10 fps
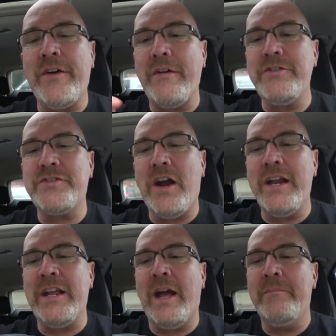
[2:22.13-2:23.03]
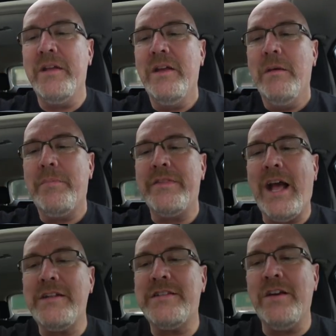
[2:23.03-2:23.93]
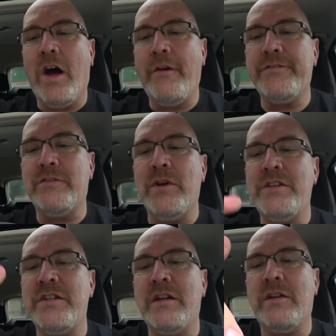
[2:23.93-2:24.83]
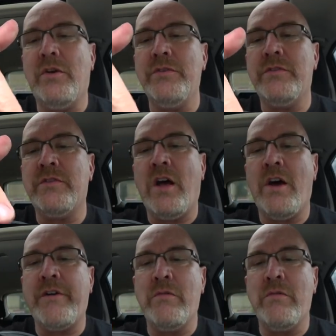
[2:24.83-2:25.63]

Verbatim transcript: I haven't tried it yet, but that's the off switch and it closes off.